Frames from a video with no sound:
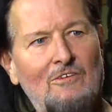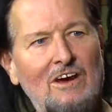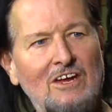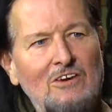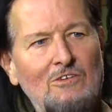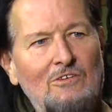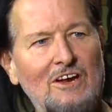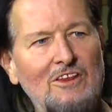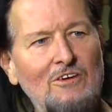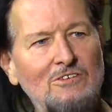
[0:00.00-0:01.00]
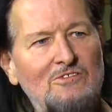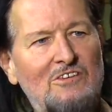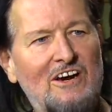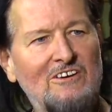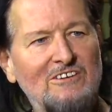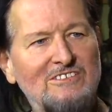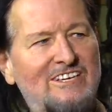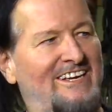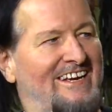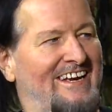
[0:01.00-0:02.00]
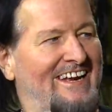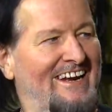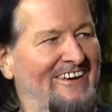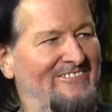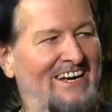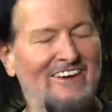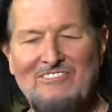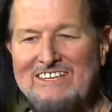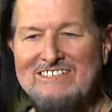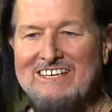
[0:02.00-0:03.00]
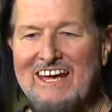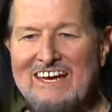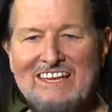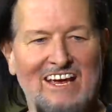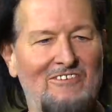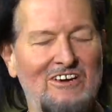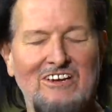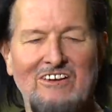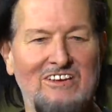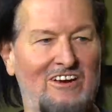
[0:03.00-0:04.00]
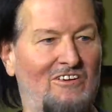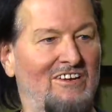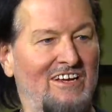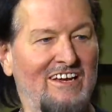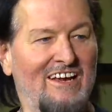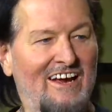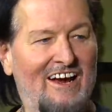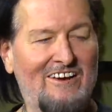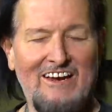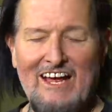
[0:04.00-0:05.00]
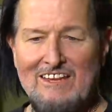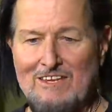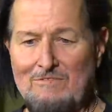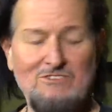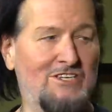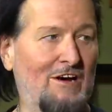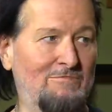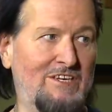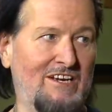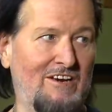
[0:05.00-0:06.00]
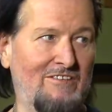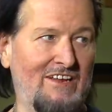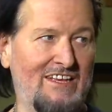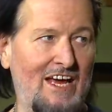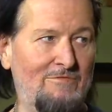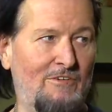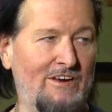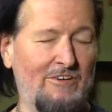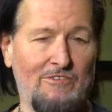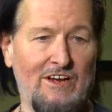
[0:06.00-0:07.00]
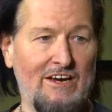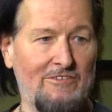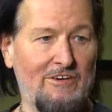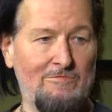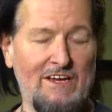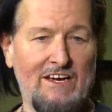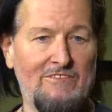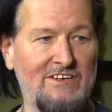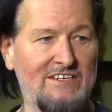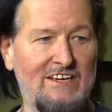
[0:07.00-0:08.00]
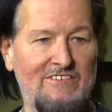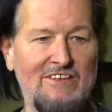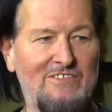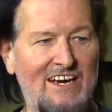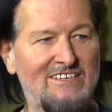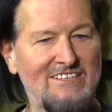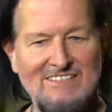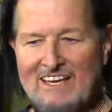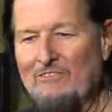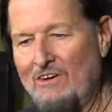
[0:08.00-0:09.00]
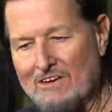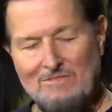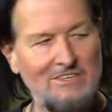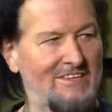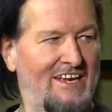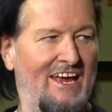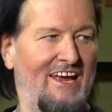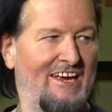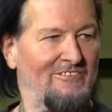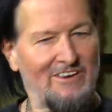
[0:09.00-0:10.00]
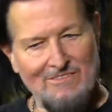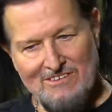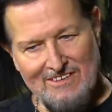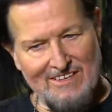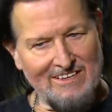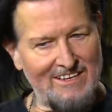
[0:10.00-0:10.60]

wait, you were one of those fuckers, you know, but I wouldn't say anything. I wouldn't, you know, I could have them jumped, you know, at that point or whatever, beat up and everything, but I just like, welcome to the gang, welcome to the